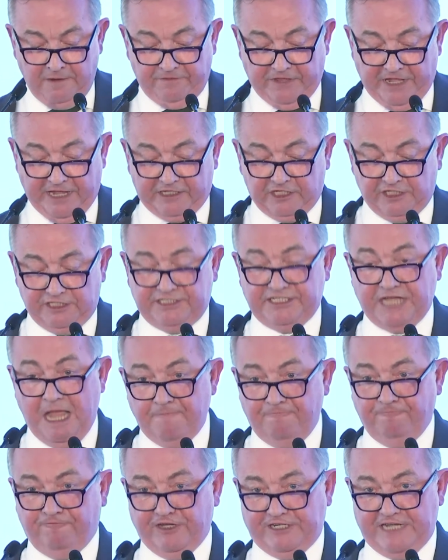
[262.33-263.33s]
Their
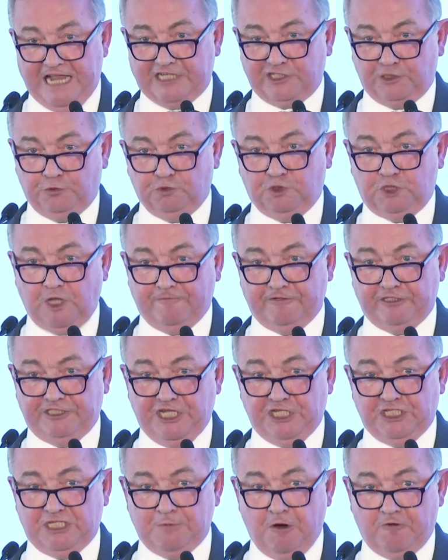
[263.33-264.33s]
contempt for national
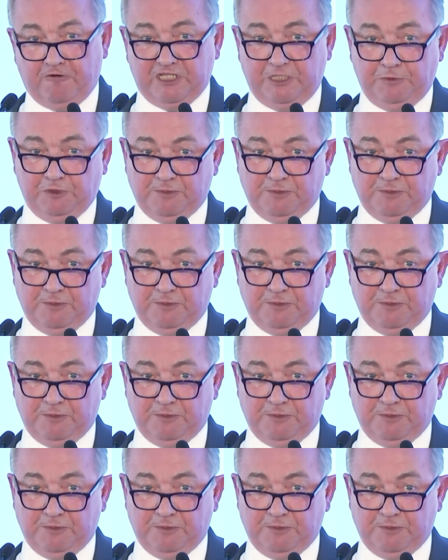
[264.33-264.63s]
sovereignty and democracy